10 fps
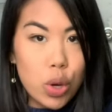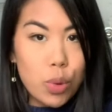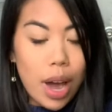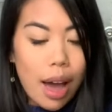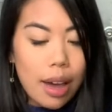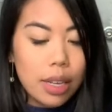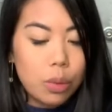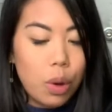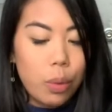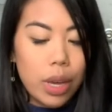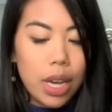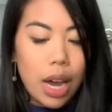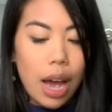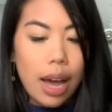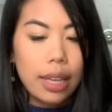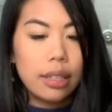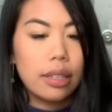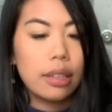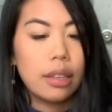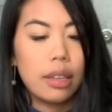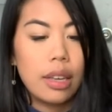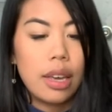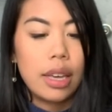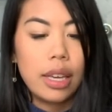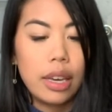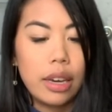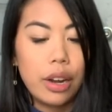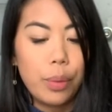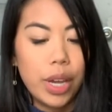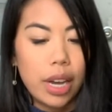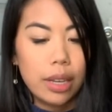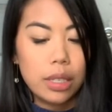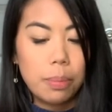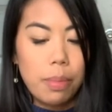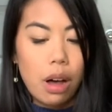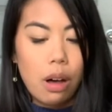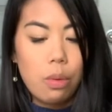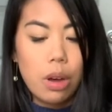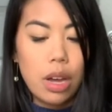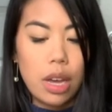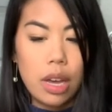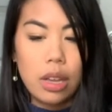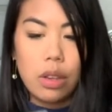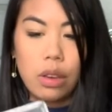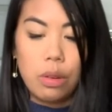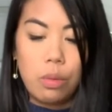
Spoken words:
guys what we got. Here we got a small one.